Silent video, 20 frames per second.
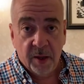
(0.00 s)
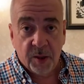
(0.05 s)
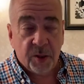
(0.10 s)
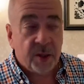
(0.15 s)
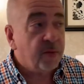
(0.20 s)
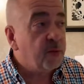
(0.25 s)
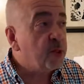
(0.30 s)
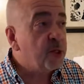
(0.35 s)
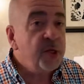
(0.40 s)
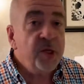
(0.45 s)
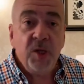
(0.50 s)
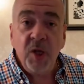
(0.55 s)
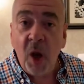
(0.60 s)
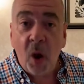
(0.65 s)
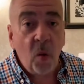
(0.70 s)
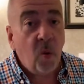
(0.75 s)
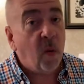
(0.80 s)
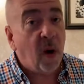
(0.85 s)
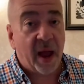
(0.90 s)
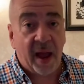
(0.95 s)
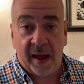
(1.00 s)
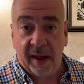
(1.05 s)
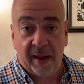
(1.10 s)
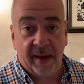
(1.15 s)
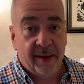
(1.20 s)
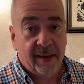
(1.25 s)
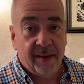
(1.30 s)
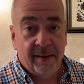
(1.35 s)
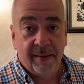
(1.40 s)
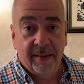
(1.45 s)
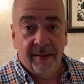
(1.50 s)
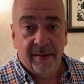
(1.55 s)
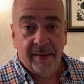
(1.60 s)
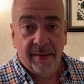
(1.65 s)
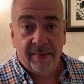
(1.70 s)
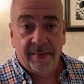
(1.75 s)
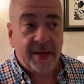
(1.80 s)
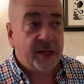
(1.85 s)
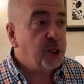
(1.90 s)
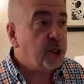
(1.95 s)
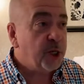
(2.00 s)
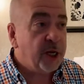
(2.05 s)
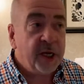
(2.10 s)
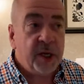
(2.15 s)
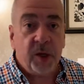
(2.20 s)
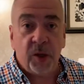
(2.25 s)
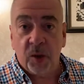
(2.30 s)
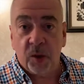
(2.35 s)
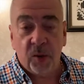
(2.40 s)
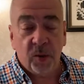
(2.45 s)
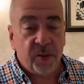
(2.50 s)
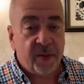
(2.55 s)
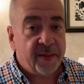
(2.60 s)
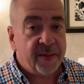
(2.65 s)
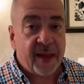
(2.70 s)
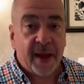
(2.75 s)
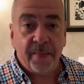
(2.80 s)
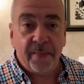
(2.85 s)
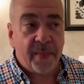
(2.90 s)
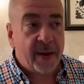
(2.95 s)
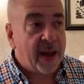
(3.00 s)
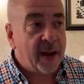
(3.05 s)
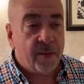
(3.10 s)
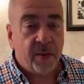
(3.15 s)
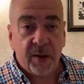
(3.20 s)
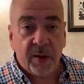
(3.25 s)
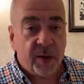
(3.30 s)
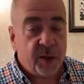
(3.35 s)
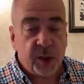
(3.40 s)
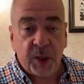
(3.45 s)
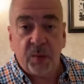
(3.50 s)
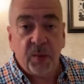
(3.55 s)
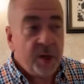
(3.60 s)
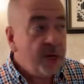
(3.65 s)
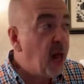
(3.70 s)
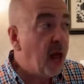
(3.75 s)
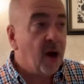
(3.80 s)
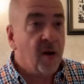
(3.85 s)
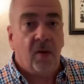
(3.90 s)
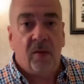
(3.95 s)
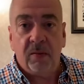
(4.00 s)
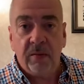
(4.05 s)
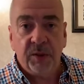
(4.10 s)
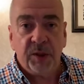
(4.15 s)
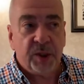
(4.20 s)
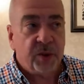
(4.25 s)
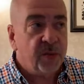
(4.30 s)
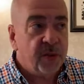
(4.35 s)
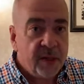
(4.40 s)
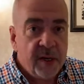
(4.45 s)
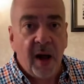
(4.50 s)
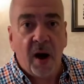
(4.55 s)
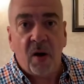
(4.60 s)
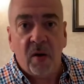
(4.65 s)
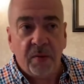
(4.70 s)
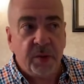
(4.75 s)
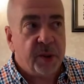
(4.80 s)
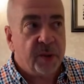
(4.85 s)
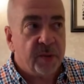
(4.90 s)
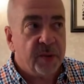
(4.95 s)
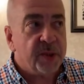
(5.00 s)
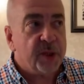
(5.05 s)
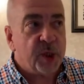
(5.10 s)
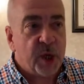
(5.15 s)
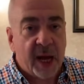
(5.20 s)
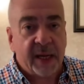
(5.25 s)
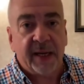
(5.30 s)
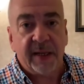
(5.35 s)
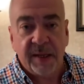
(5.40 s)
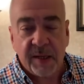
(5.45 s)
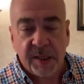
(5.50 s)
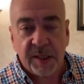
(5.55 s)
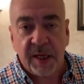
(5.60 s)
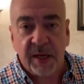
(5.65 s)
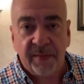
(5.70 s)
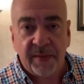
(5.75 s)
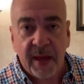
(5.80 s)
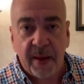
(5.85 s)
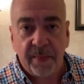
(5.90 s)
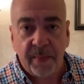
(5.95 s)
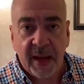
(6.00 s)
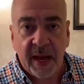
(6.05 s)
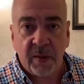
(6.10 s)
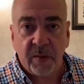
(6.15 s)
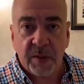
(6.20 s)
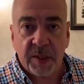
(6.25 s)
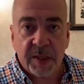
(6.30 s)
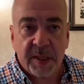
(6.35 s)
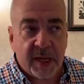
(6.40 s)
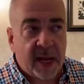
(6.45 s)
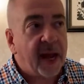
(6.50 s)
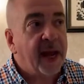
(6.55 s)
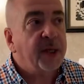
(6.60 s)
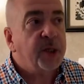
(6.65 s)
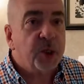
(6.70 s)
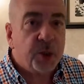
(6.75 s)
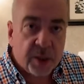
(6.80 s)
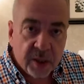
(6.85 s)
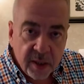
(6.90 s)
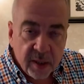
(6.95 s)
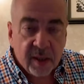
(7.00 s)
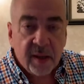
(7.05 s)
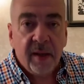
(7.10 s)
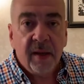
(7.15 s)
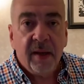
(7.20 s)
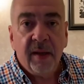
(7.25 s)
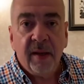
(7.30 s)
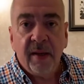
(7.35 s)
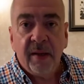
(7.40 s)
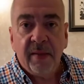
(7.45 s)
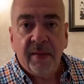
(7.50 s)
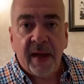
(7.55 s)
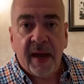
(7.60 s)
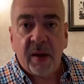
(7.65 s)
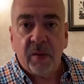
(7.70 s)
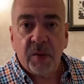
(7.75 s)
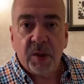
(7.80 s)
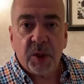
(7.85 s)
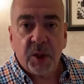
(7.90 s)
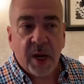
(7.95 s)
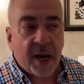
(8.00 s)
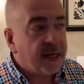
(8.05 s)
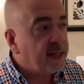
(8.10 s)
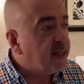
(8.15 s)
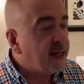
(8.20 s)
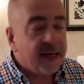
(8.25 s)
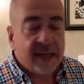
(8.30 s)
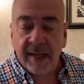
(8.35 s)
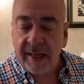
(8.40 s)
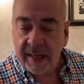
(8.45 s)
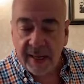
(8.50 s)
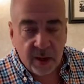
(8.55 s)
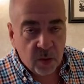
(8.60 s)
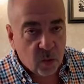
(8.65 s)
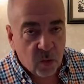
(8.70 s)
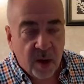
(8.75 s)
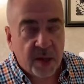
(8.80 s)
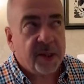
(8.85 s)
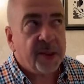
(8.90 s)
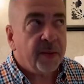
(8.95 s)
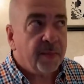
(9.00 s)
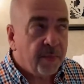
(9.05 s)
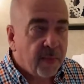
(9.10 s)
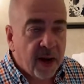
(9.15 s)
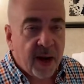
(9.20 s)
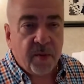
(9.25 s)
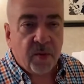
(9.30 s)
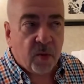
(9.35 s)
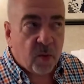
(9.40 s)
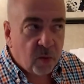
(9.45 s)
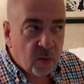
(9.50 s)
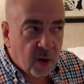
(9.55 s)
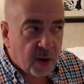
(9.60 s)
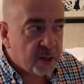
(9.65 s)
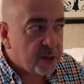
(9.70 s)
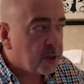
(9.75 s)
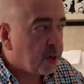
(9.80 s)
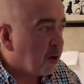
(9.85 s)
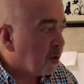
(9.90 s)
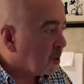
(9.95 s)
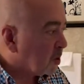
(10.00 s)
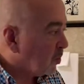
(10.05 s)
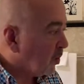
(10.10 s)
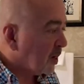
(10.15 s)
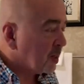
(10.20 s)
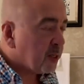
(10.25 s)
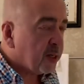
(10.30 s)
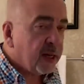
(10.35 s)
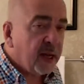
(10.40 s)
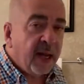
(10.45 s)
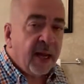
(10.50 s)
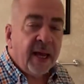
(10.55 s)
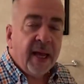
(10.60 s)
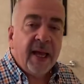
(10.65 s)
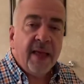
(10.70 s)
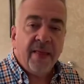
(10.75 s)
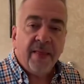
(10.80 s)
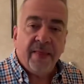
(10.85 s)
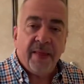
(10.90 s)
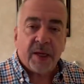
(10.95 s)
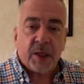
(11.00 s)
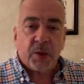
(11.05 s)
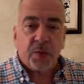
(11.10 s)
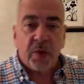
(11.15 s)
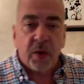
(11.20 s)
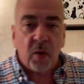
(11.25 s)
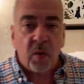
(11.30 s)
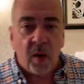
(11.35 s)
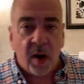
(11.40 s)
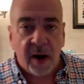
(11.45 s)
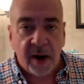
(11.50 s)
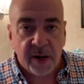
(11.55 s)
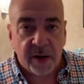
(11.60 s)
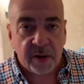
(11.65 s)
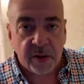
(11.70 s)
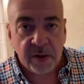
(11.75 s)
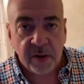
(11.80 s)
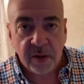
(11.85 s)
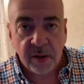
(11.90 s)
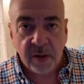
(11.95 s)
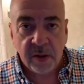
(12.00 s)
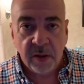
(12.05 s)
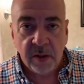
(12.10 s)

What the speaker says: So there was no way that she knew that band, because she would know. She would know if she was checking to see if that band was attached, that it was checked in. It wasn't. My room was, hers wasn't. This required